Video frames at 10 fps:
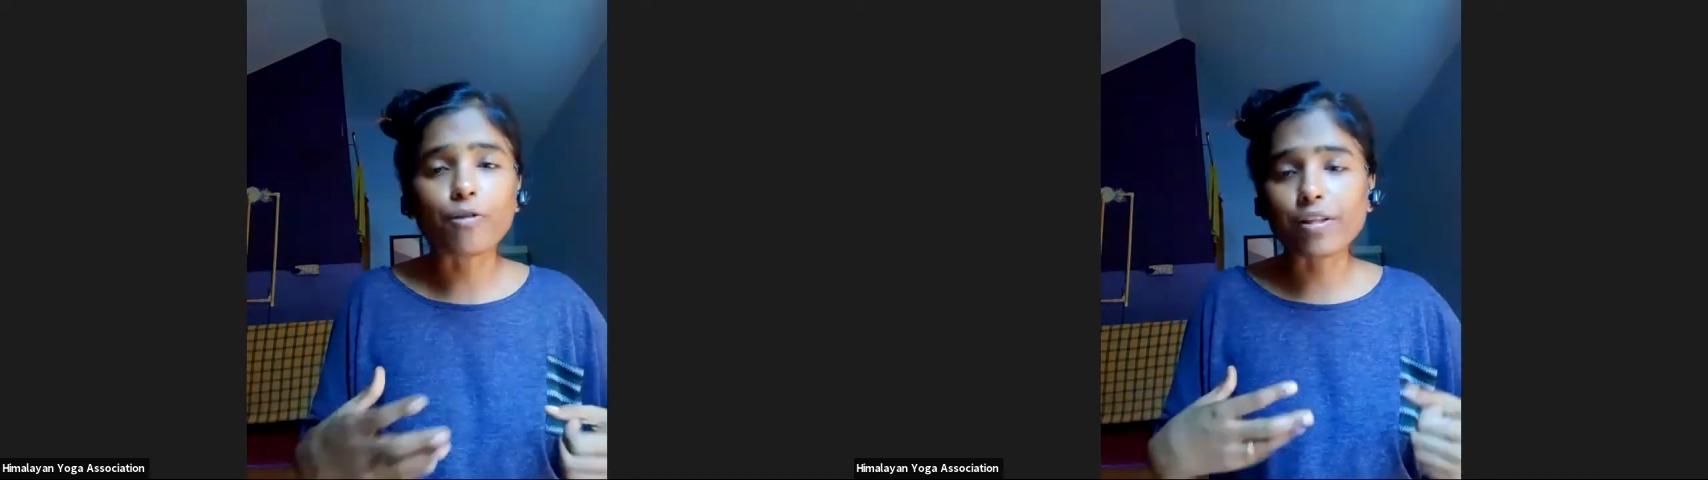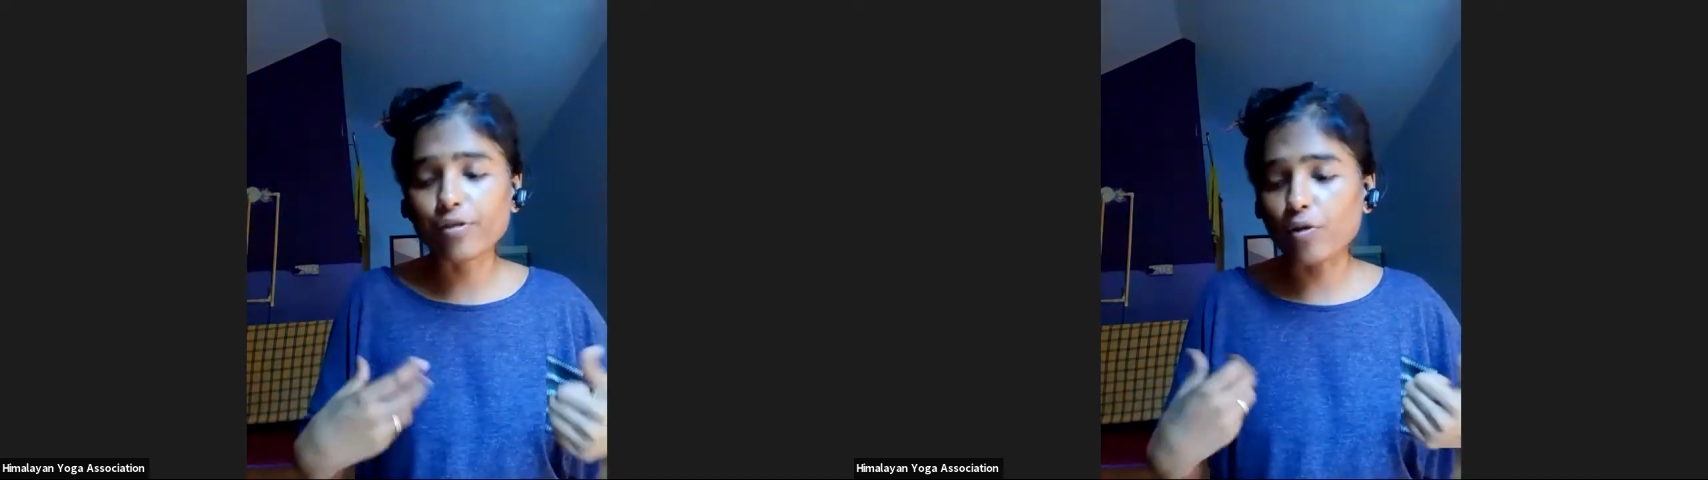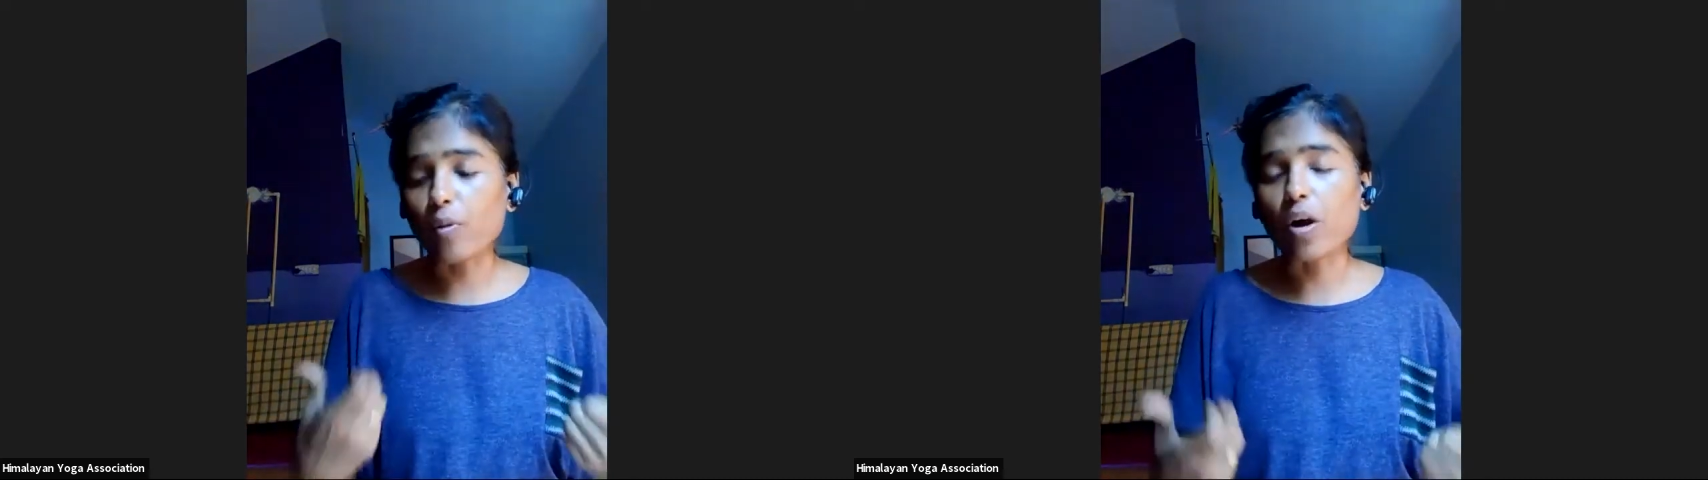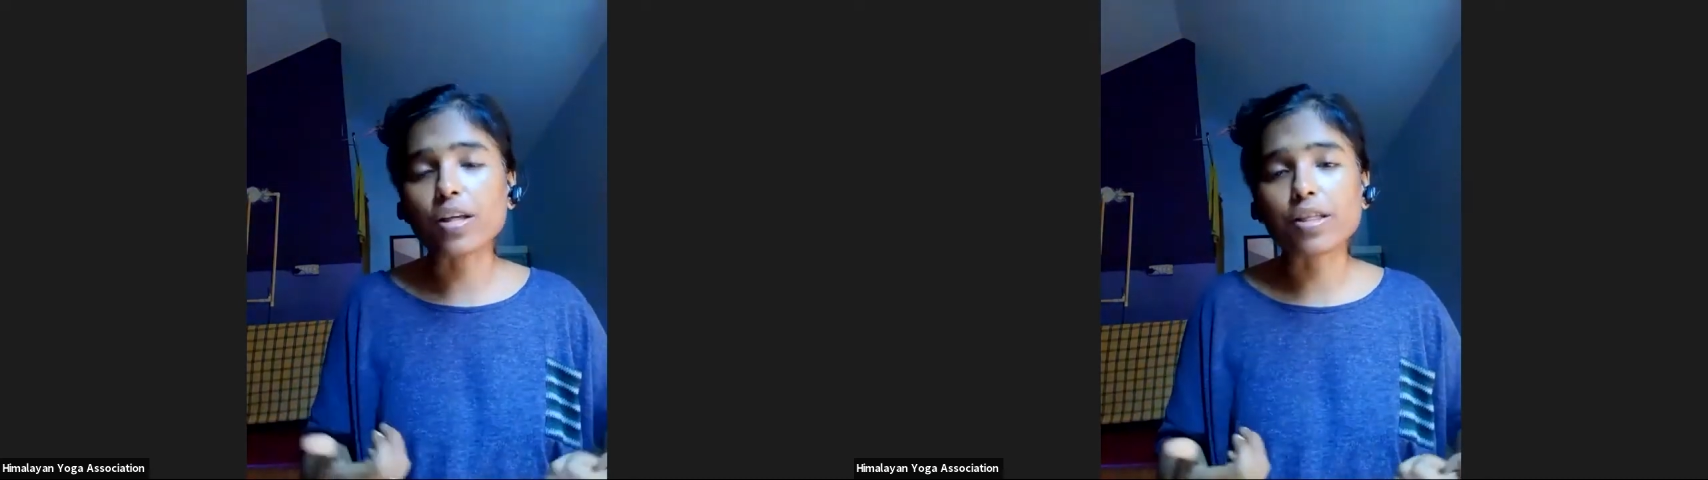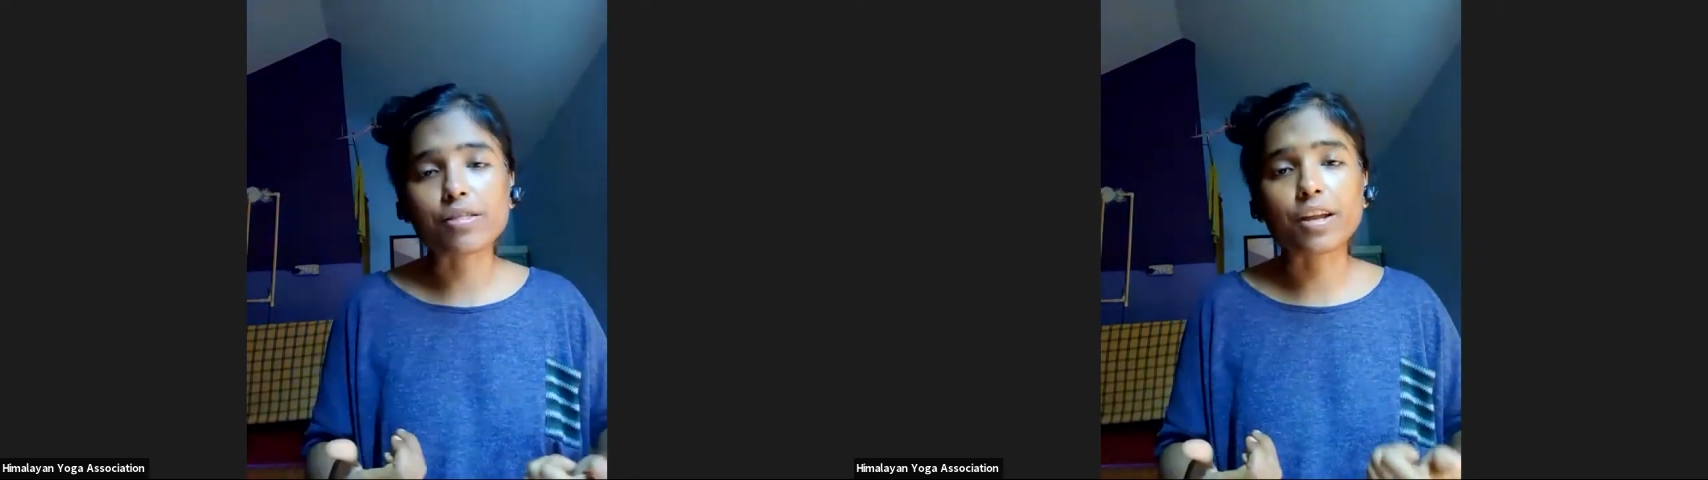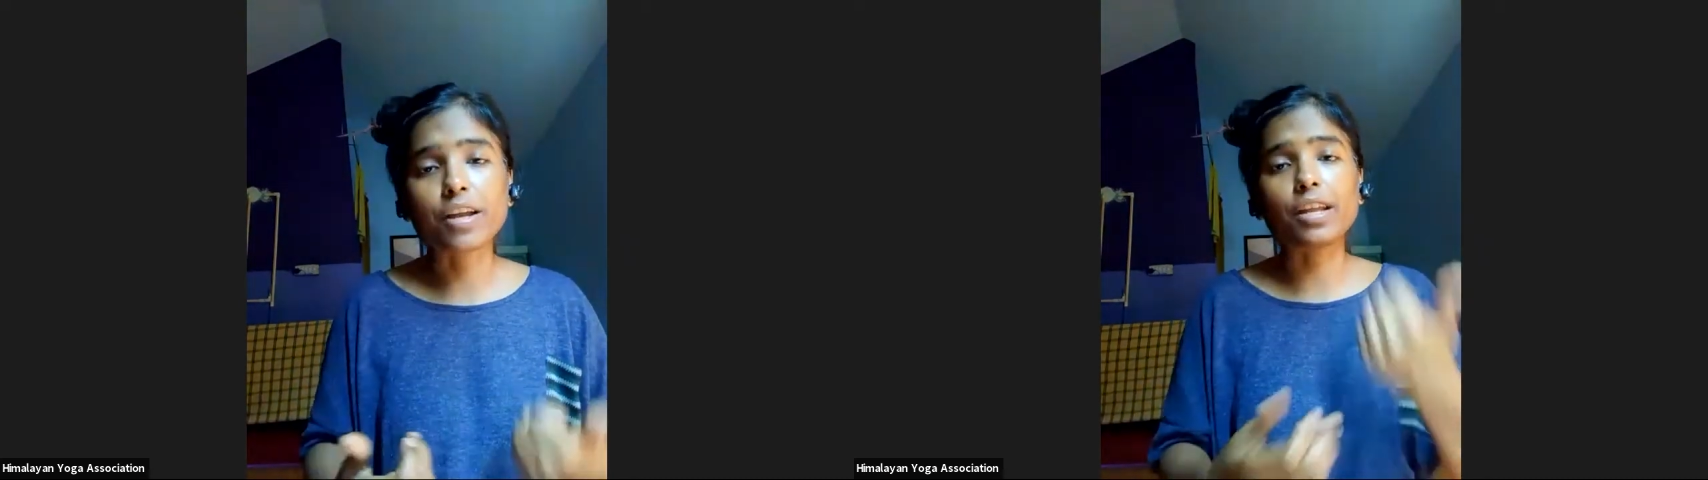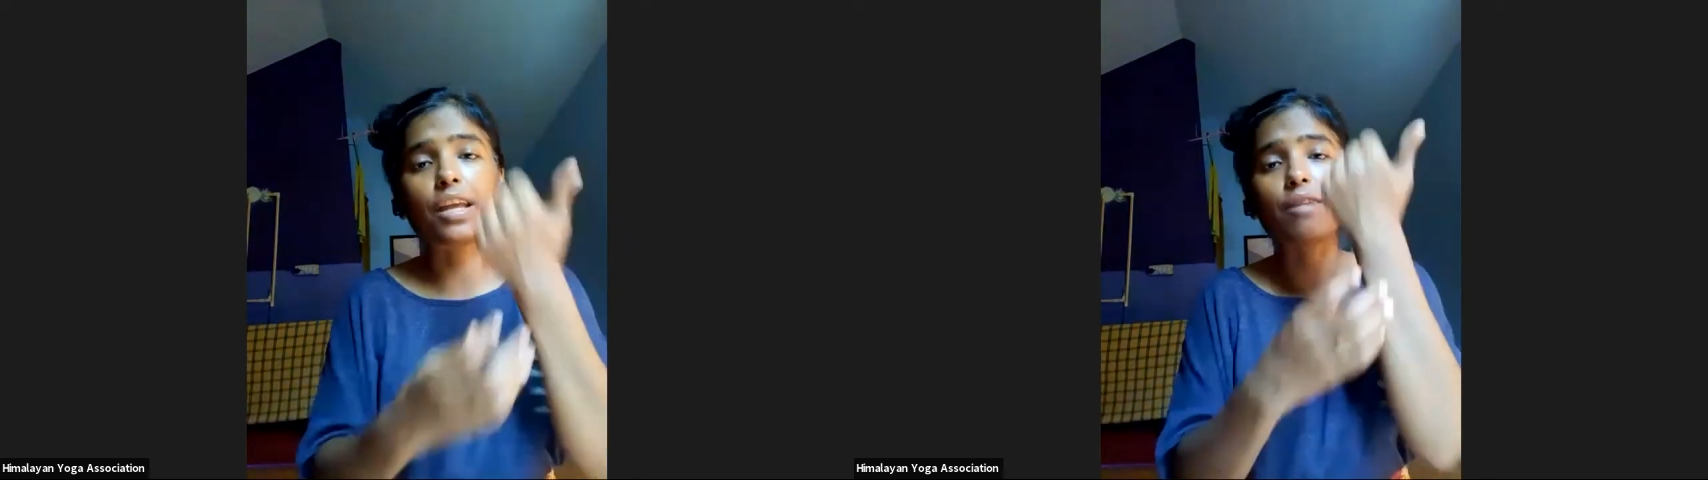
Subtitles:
waste your body is secreting.